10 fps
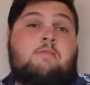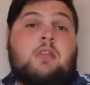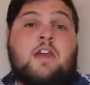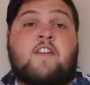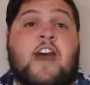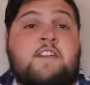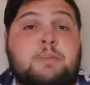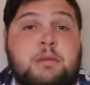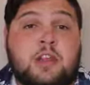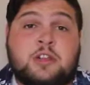if I have
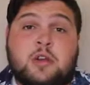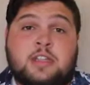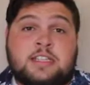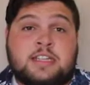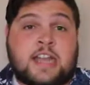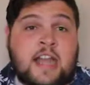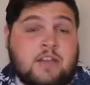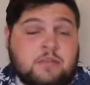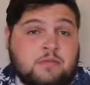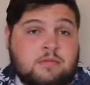to put the toilet seat
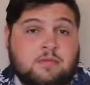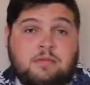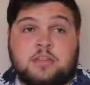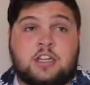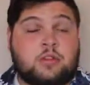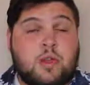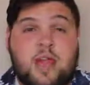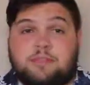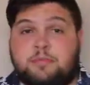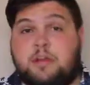down, then you
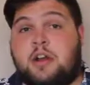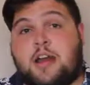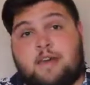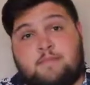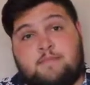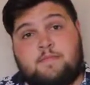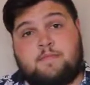have to put it up.